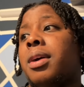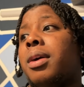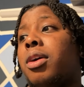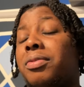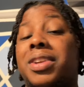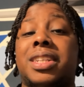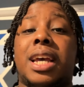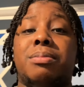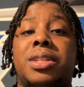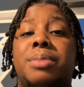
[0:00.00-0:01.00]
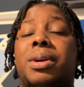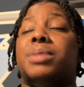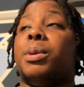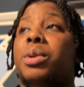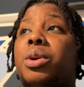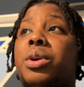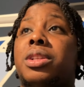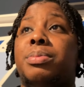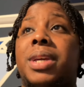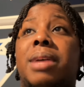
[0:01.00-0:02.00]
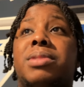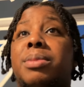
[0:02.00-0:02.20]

Hopefully it's empty, but it's probably not going to be empty